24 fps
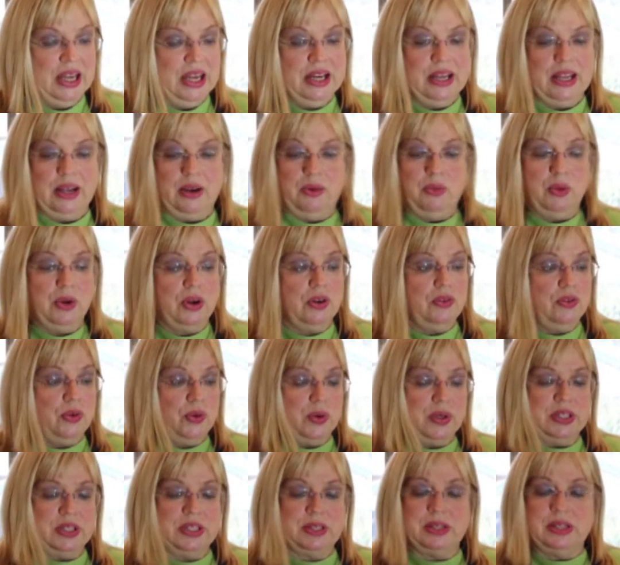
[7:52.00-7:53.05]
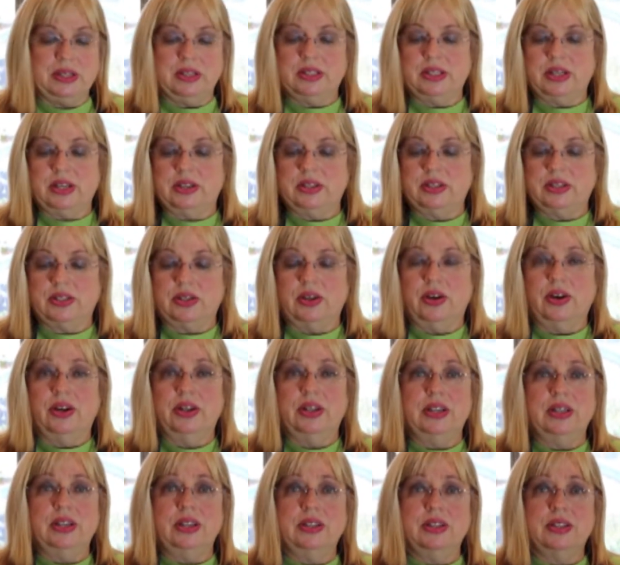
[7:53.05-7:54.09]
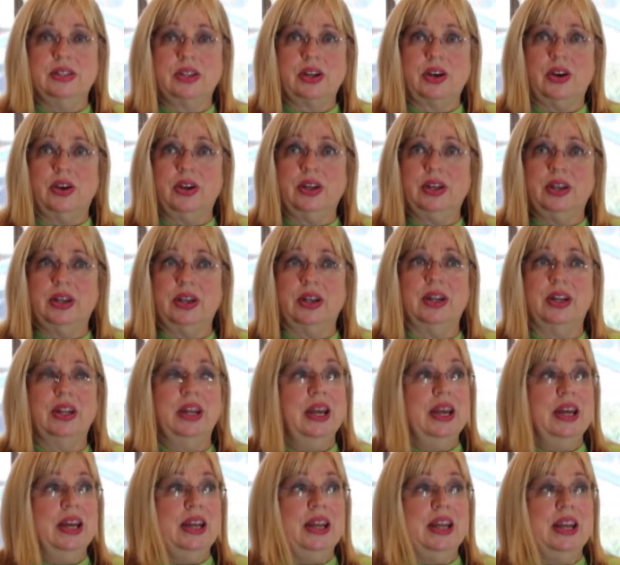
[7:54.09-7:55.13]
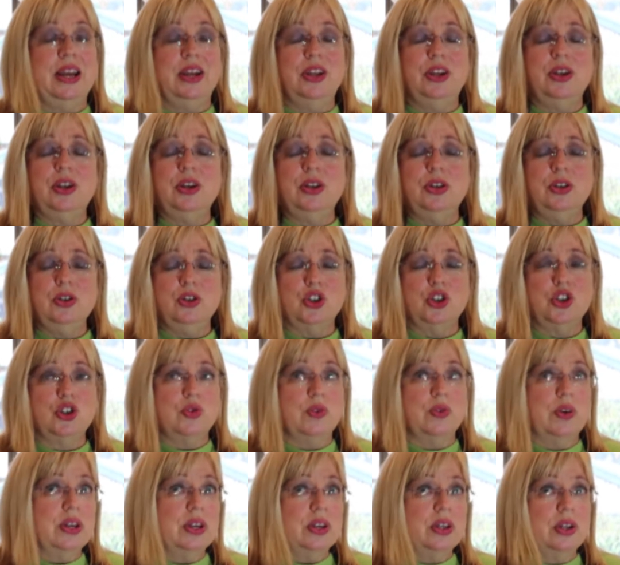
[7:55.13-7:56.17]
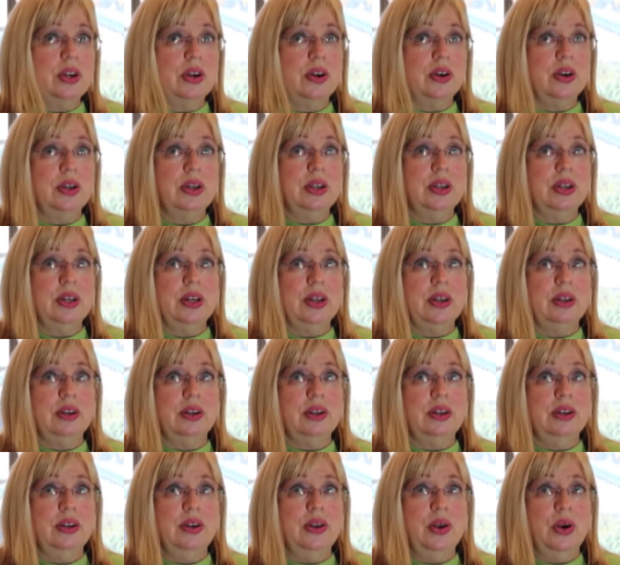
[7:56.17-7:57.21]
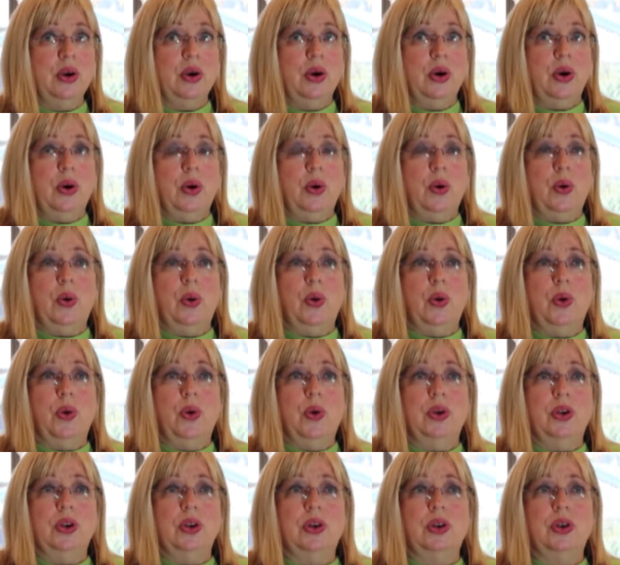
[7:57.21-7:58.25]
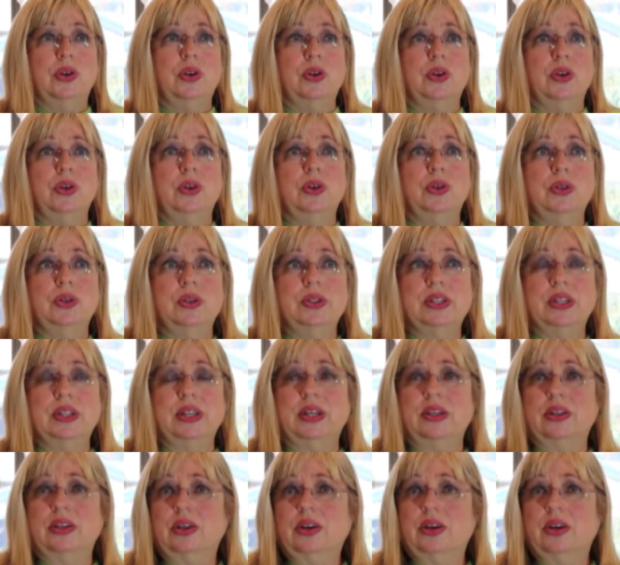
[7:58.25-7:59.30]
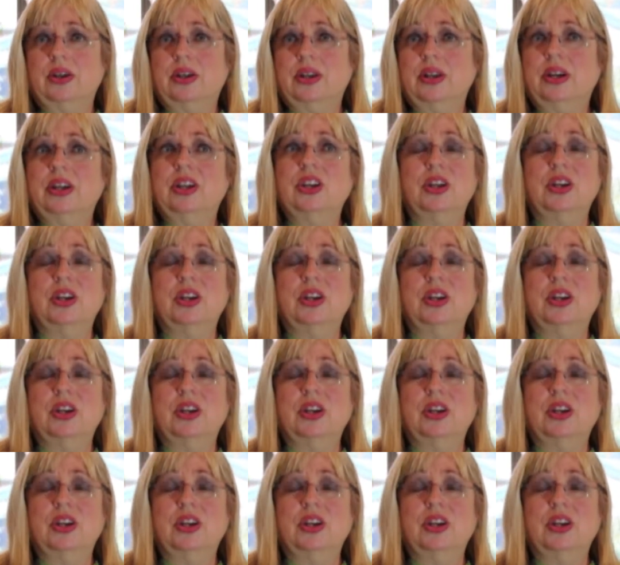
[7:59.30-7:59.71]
Now what I've already set aside is coconut. Now you can use shredded coconut, or you can use the other coconut.